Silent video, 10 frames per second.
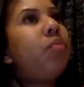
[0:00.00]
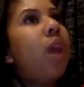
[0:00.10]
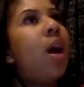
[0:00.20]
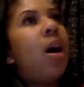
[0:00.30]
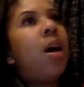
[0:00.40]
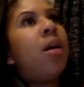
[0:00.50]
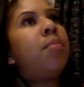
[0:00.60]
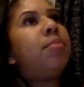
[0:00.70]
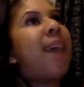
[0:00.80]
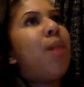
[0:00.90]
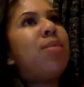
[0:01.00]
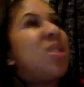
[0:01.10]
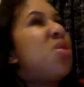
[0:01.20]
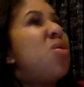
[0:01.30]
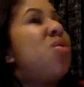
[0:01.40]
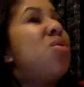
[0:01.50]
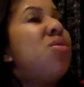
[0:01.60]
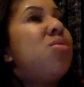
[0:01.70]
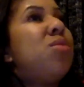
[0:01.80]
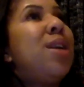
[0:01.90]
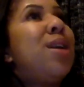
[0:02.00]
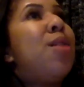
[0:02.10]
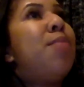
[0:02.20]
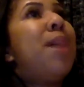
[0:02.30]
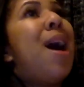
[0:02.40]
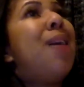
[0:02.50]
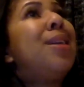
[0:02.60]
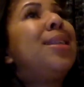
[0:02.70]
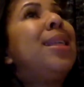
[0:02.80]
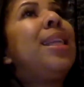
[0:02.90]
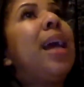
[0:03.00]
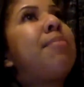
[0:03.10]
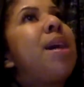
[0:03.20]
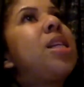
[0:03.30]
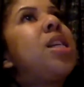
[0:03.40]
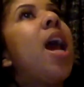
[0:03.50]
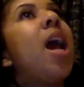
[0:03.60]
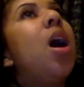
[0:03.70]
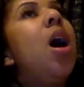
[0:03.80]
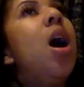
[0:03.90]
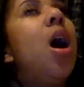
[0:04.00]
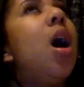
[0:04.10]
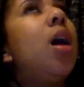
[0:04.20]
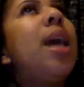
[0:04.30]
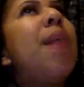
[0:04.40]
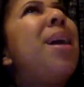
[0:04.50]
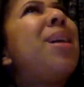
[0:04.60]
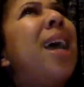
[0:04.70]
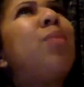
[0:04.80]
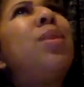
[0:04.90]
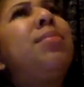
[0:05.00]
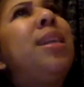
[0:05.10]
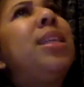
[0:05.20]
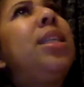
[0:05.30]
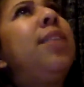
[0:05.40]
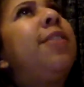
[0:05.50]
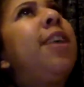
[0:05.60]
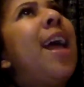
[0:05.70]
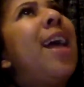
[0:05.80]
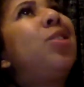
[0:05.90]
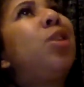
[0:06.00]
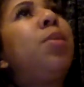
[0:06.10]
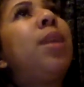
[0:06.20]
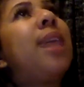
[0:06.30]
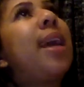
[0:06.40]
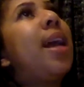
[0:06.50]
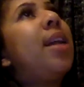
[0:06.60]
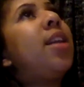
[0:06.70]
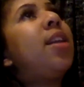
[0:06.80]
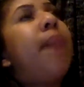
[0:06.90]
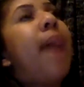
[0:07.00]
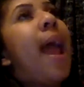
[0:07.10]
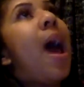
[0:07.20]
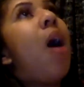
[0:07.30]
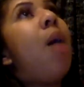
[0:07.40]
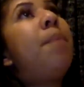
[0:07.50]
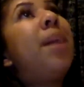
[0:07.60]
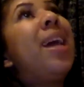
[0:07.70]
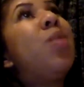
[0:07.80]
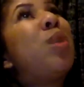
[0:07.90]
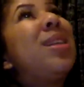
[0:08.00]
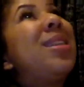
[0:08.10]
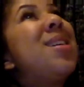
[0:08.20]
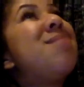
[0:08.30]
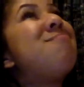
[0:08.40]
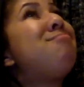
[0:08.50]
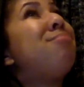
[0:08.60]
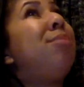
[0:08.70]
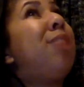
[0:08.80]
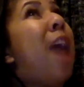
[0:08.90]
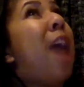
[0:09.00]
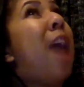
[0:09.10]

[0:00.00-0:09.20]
um that was cool you know but honestly like my check yeah my check was much different as triple because i got another payout but it wasn't that